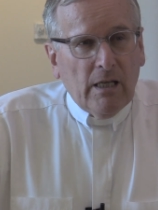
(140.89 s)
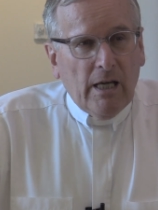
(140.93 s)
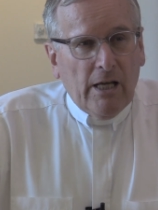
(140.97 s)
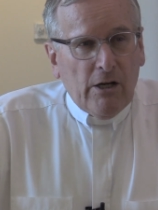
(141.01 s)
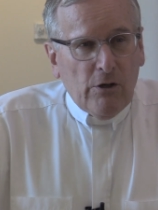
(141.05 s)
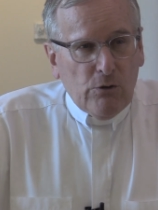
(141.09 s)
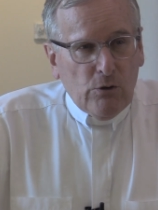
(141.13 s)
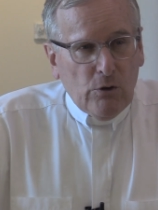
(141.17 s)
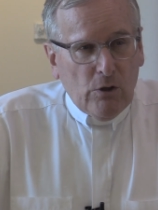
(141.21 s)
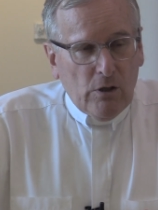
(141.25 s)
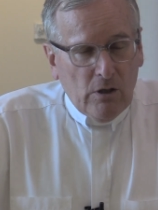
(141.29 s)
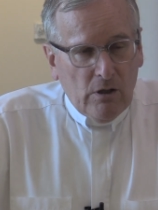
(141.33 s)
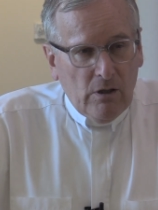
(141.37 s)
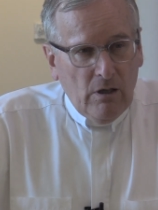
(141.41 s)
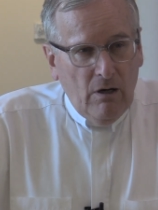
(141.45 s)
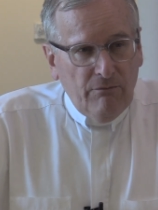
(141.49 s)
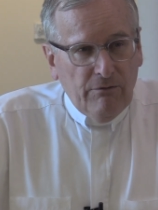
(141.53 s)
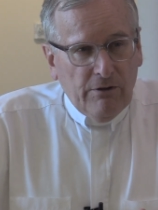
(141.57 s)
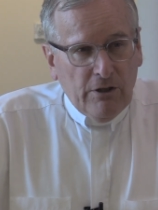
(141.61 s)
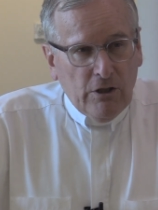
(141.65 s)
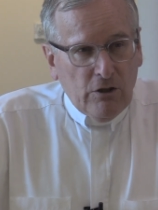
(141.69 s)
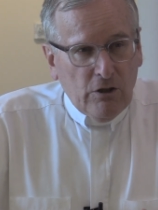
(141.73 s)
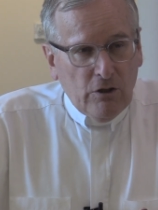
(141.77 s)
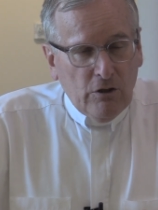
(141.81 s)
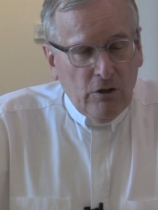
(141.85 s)
And it's sort of
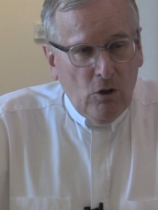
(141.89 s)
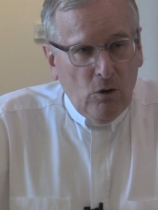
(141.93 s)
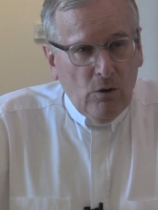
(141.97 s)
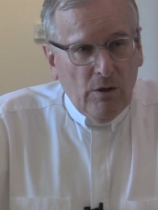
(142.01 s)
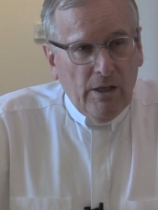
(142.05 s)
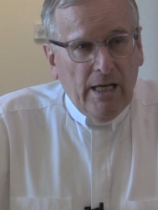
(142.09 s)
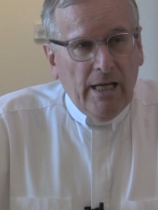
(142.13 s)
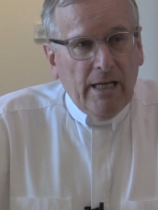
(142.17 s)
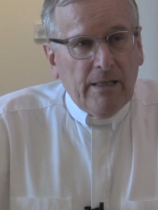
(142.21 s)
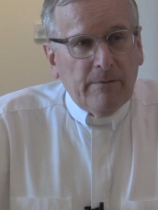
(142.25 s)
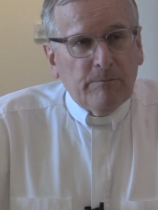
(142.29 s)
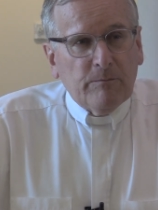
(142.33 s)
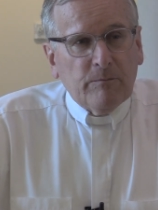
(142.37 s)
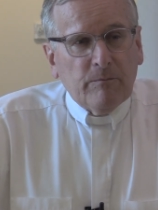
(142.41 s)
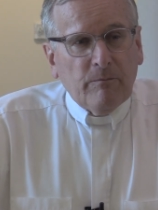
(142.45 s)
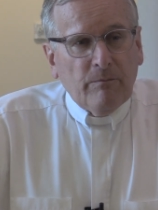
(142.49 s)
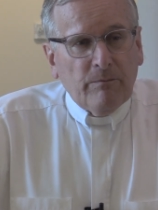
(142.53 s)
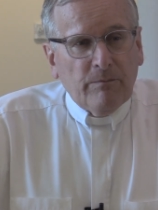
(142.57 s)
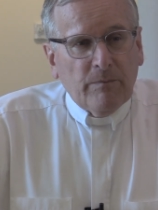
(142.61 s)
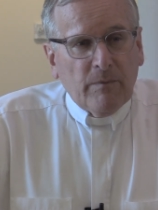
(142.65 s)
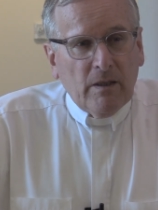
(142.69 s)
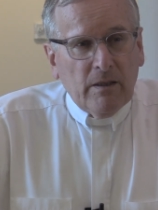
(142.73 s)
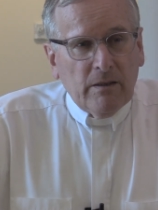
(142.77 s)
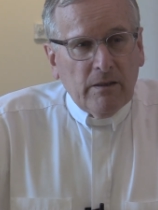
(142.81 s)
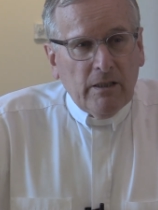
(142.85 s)
comforting to know that,
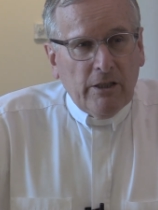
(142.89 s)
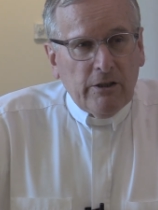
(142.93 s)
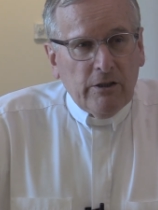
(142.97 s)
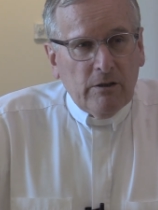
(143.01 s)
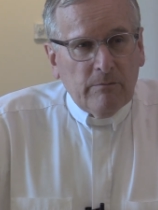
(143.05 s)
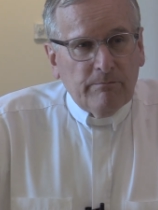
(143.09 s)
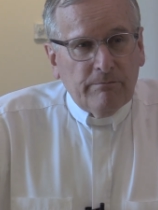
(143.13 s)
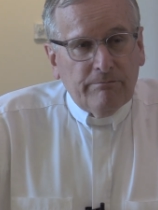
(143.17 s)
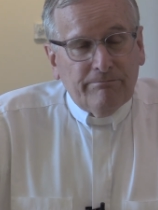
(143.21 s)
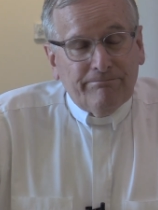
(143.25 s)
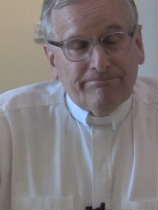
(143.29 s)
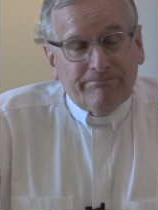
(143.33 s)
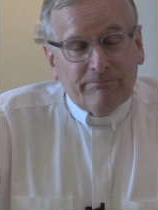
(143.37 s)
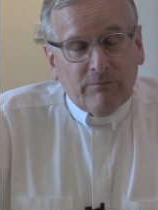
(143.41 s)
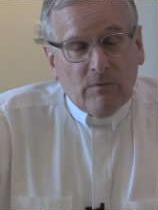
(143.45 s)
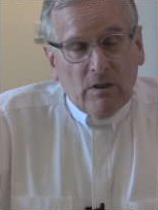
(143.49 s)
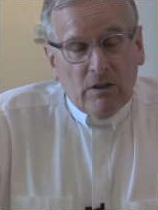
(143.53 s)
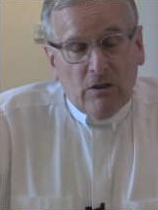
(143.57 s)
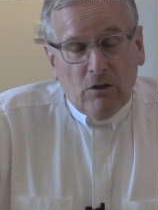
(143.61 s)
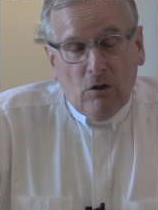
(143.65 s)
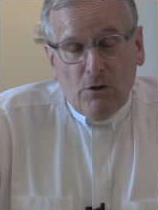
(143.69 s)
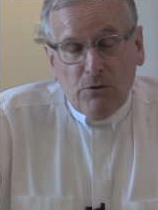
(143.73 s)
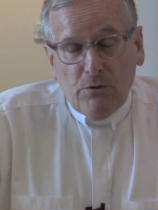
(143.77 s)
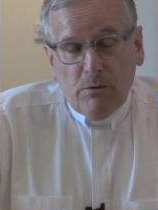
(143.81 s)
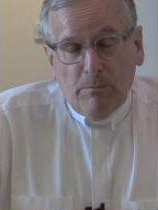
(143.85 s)
that
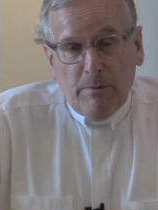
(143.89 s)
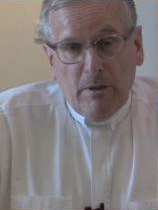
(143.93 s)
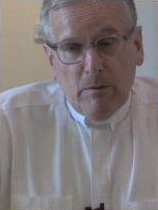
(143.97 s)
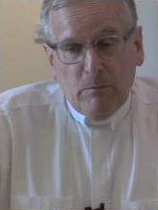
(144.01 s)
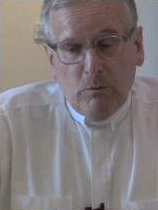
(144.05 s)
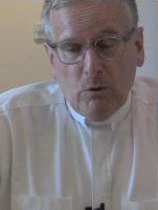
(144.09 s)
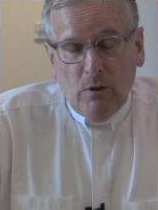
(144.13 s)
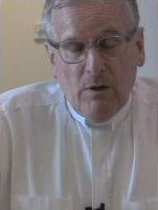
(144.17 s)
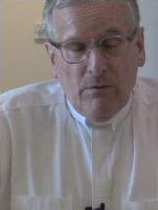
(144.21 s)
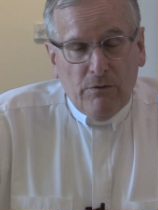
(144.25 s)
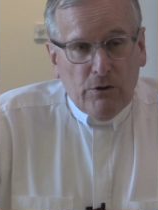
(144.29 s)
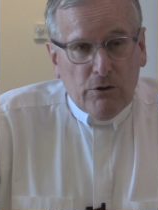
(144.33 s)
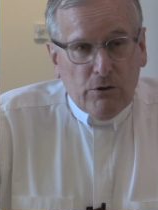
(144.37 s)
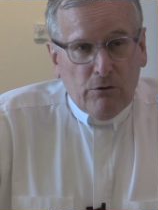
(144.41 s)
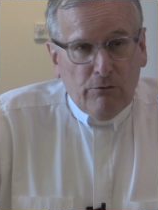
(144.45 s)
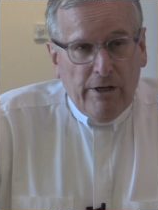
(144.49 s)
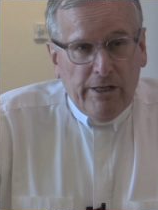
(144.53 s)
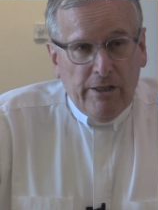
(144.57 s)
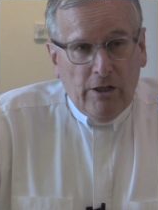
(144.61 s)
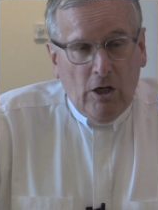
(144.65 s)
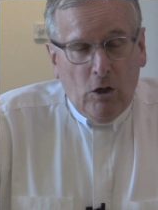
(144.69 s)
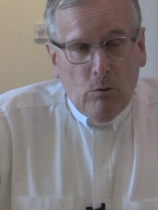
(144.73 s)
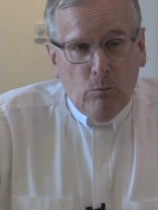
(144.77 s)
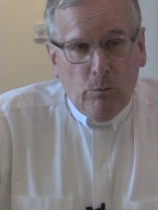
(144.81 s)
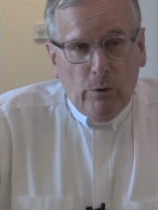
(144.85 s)
there are some people who have this
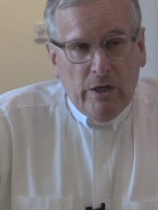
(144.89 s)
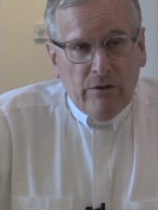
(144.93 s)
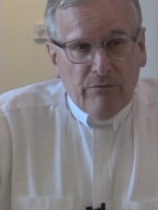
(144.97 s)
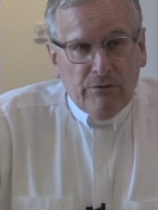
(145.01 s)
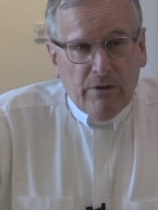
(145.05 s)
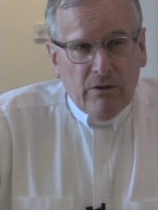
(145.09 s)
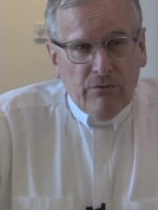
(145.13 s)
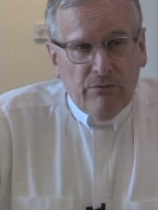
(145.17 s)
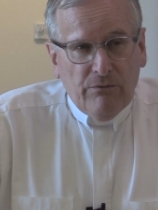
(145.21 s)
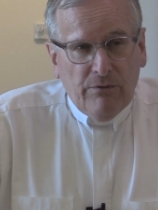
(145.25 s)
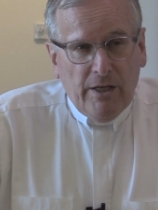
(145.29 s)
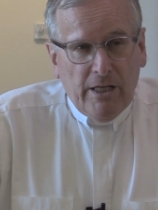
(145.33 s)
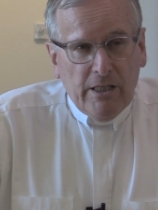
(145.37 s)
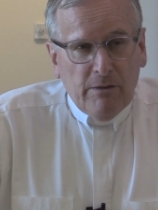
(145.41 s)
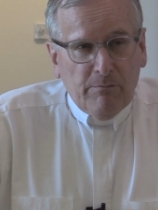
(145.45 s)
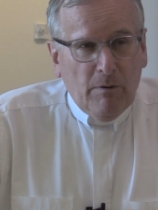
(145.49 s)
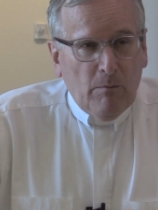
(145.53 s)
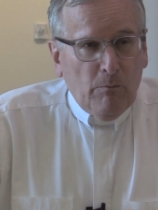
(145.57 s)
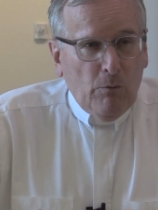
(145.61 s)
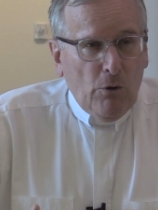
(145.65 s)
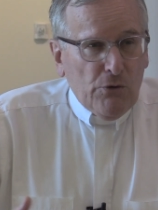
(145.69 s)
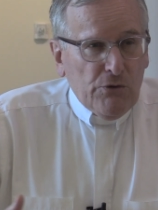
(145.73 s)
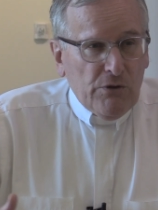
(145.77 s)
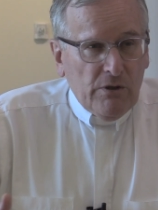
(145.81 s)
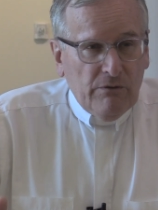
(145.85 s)
great unwavering faith,
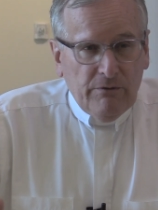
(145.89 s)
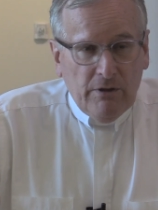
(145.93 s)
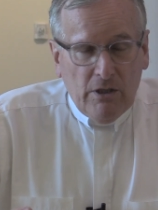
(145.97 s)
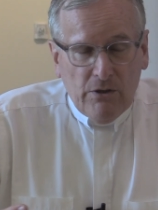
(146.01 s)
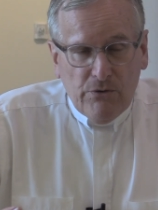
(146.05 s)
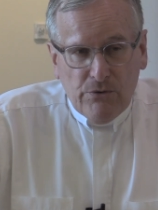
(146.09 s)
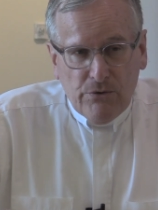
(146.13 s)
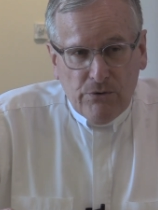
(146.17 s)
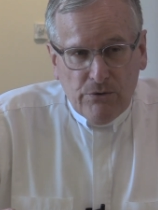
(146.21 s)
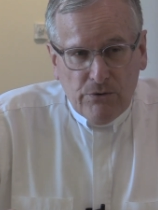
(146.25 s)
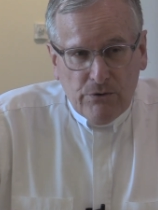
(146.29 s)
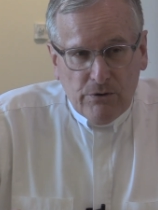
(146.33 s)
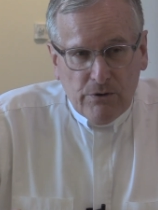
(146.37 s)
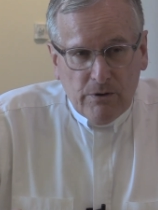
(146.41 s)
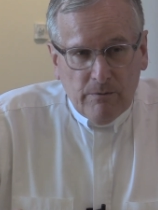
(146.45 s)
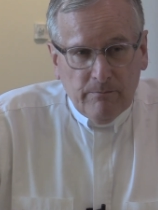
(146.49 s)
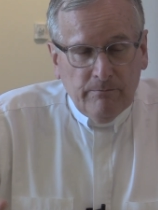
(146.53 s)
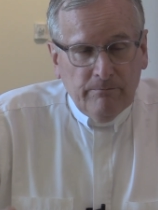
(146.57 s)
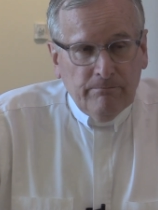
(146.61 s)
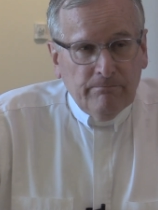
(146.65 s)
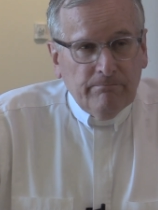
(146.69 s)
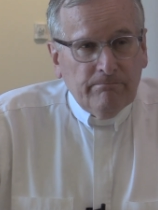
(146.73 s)
but most of us,